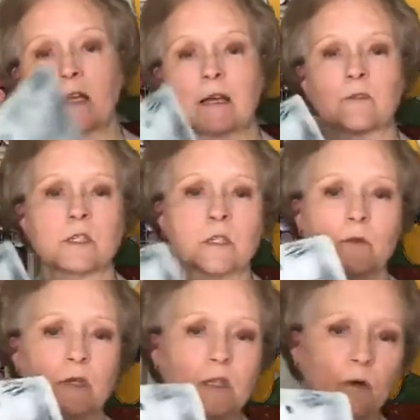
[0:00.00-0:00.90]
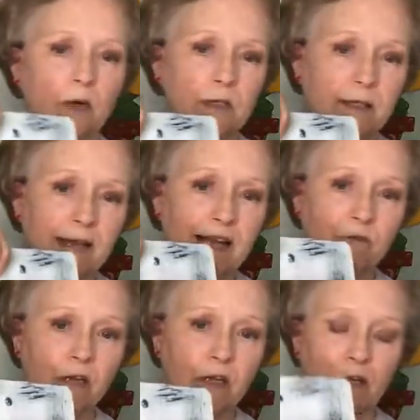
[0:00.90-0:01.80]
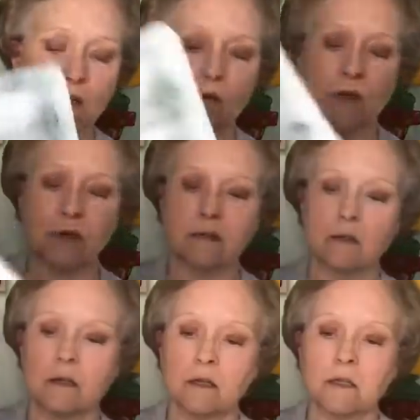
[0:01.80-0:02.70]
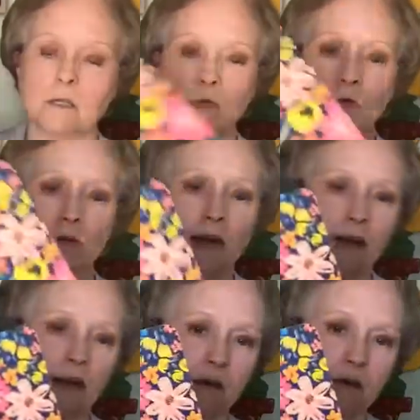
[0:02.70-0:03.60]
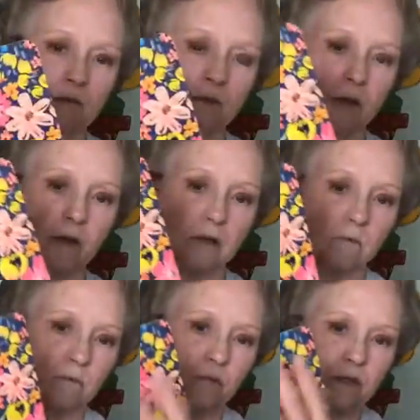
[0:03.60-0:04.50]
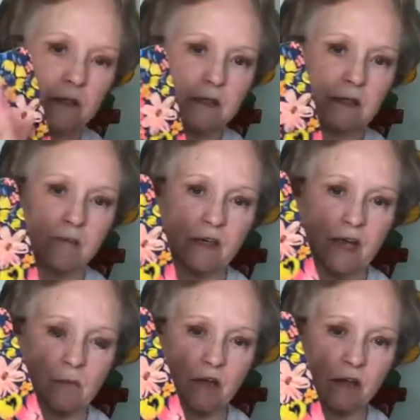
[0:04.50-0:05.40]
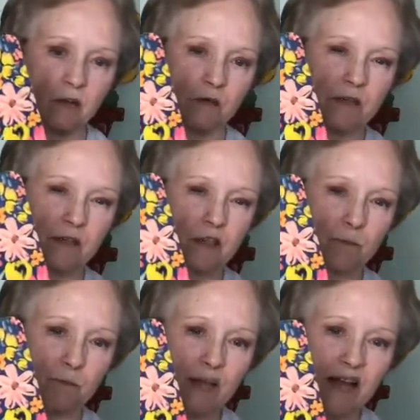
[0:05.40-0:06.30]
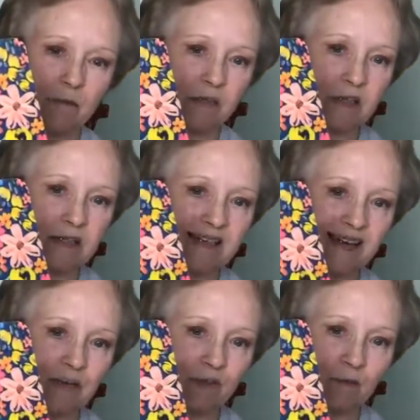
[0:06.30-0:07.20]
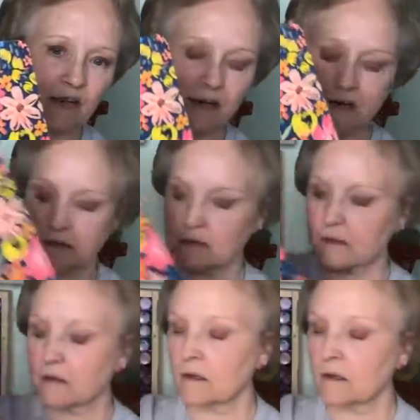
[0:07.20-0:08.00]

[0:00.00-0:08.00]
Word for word: And I've just crisscrossed navy and green to pull that out of um, this the napkin colors. It looks black, but it's navy behind it.